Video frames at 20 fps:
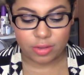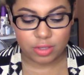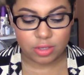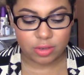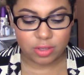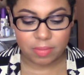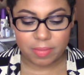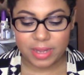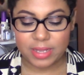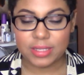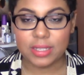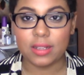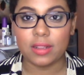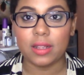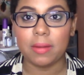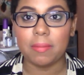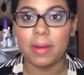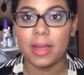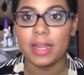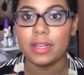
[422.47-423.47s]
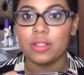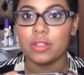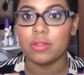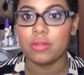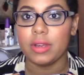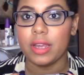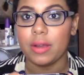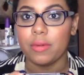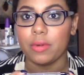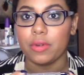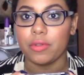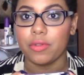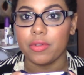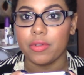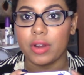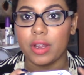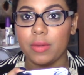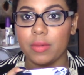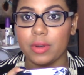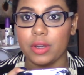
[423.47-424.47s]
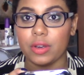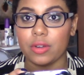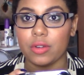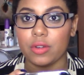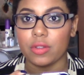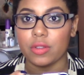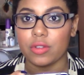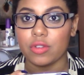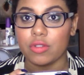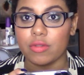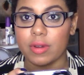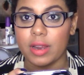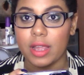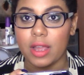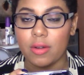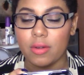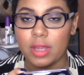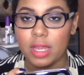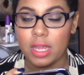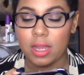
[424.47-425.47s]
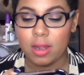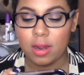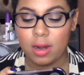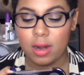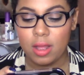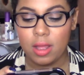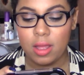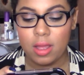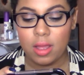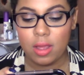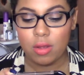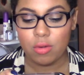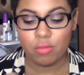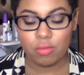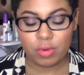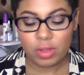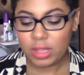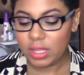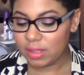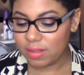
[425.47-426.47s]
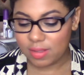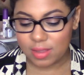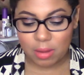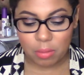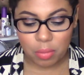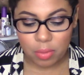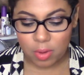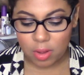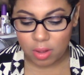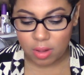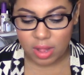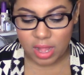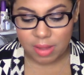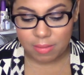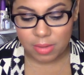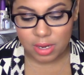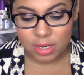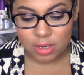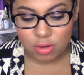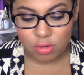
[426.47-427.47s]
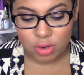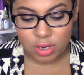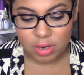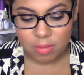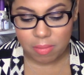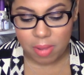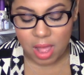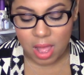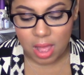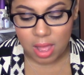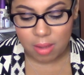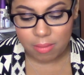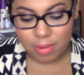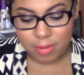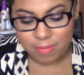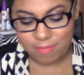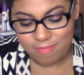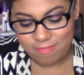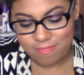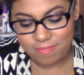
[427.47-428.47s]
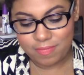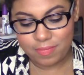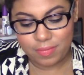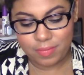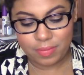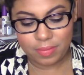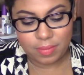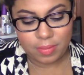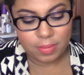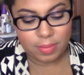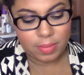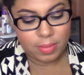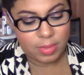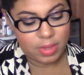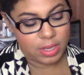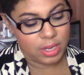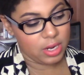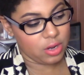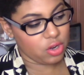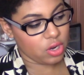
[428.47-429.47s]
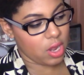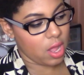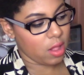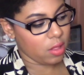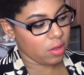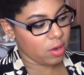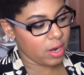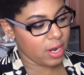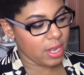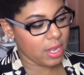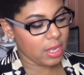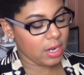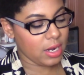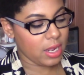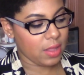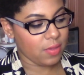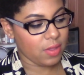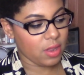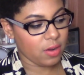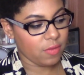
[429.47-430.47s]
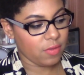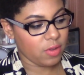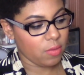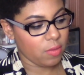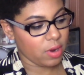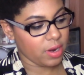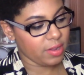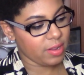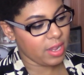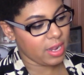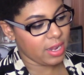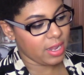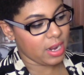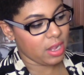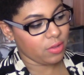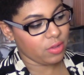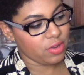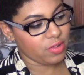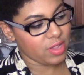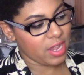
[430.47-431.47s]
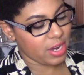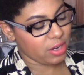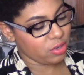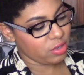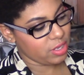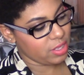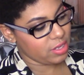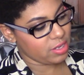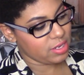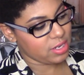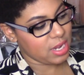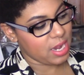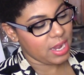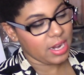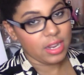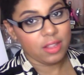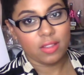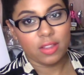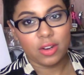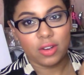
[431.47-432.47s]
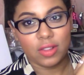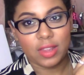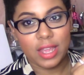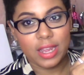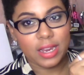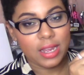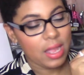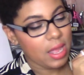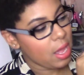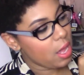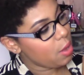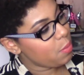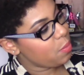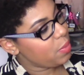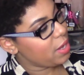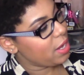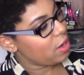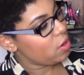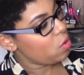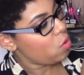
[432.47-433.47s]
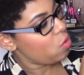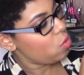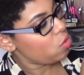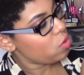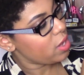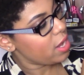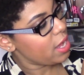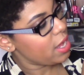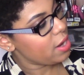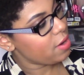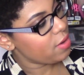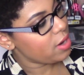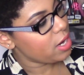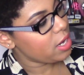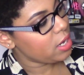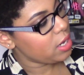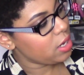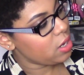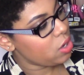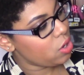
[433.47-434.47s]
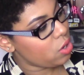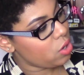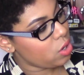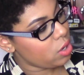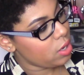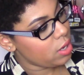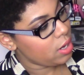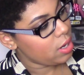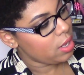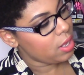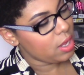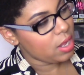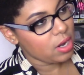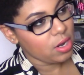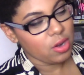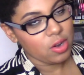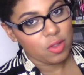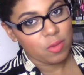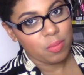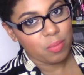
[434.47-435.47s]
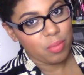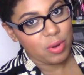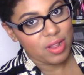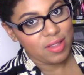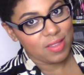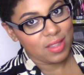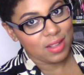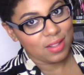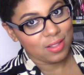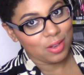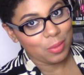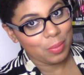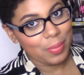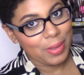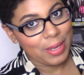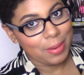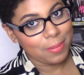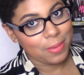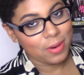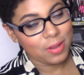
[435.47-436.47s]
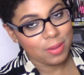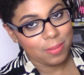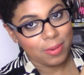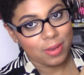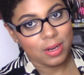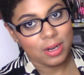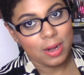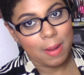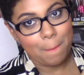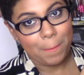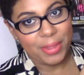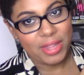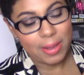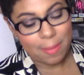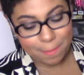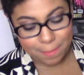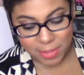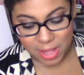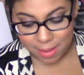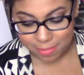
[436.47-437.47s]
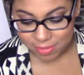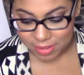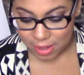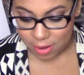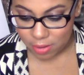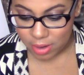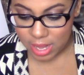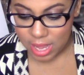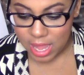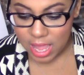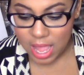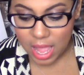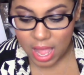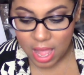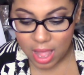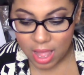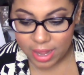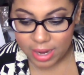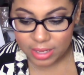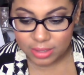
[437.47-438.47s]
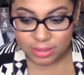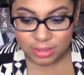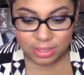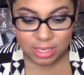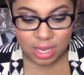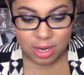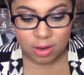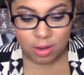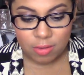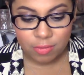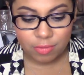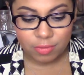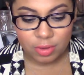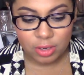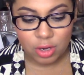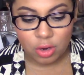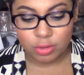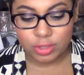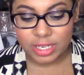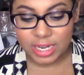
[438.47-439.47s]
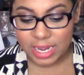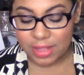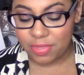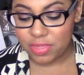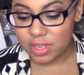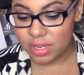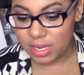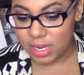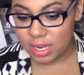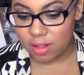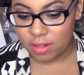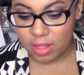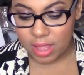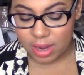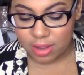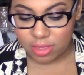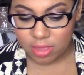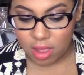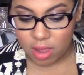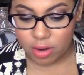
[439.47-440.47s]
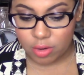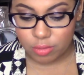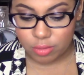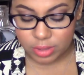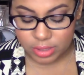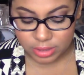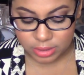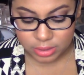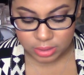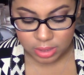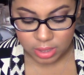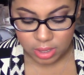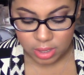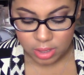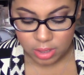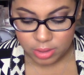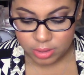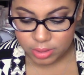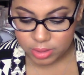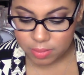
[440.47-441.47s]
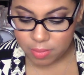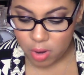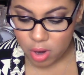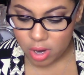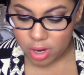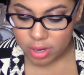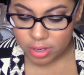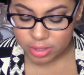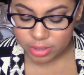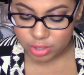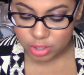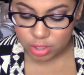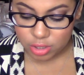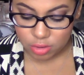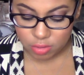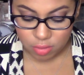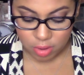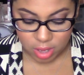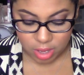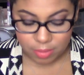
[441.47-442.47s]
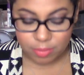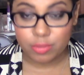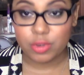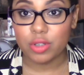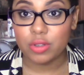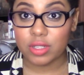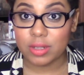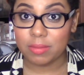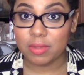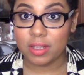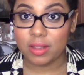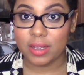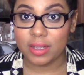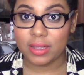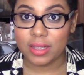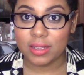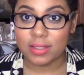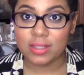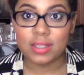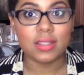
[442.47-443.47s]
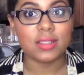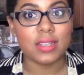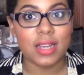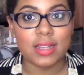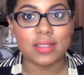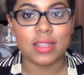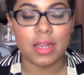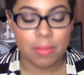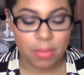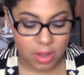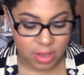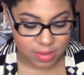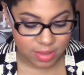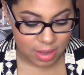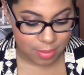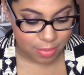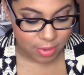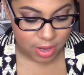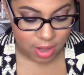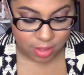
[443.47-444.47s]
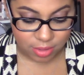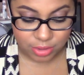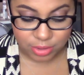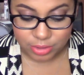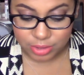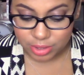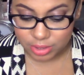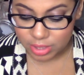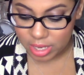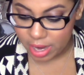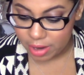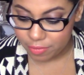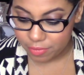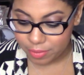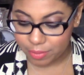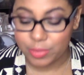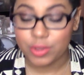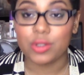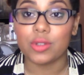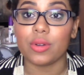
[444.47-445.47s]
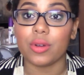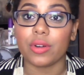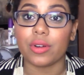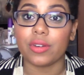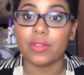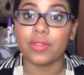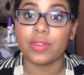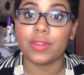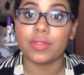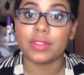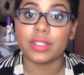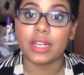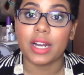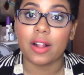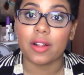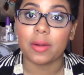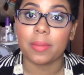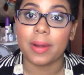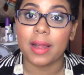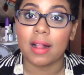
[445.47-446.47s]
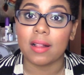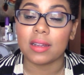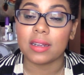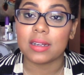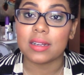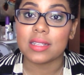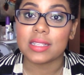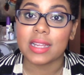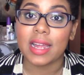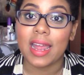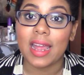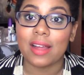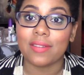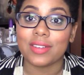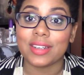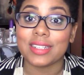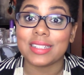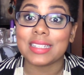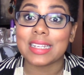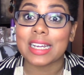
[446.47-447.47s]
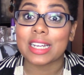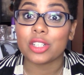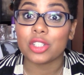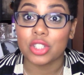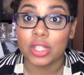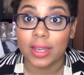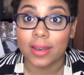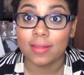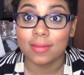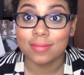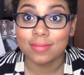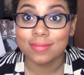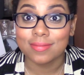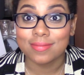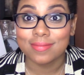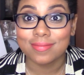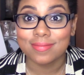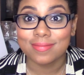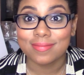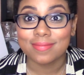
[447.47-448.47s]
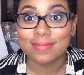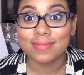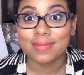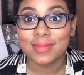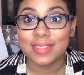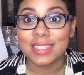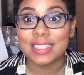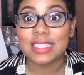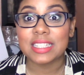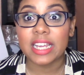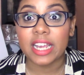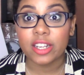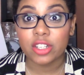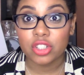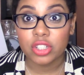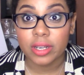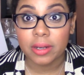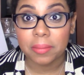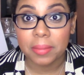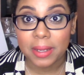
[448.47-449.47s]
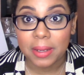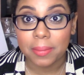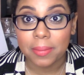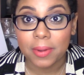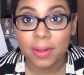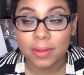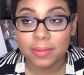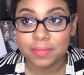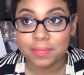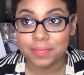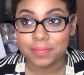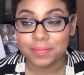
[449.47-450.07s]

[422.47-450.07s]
So it's basically buy two, get one free when you do the trio here. Really simple. I mean, you can pop each color in, and then if you want to take it out, there's actually this tiny little, like, pinhole guy right here. And you just press, like, a little paper clip in, and it pops out. Instead of, you know, to get the deal, I thought it was smart to do something like this, because, yes, I bought separate colors aside from the $250 palette, because I have an addiction. Addiction, people.